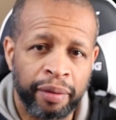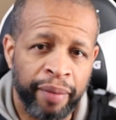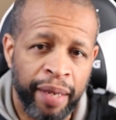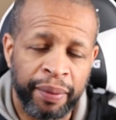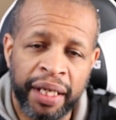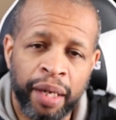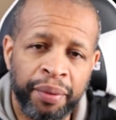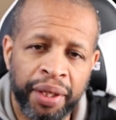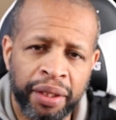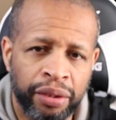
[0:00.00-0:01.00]
maybe
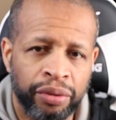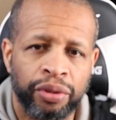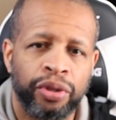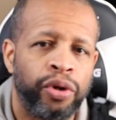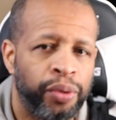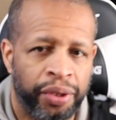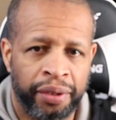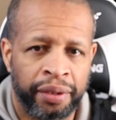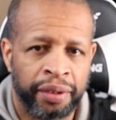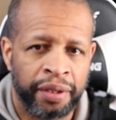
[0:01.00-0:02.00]
coming in a little lower
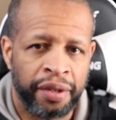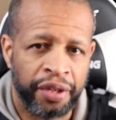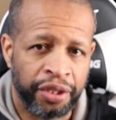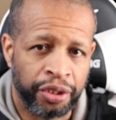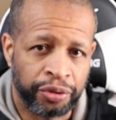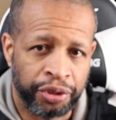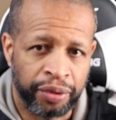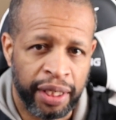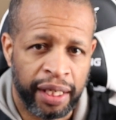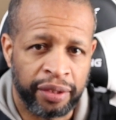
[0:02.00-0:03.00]
than those two
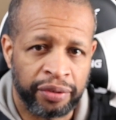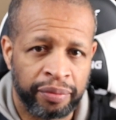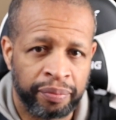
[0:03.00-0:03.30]
guys.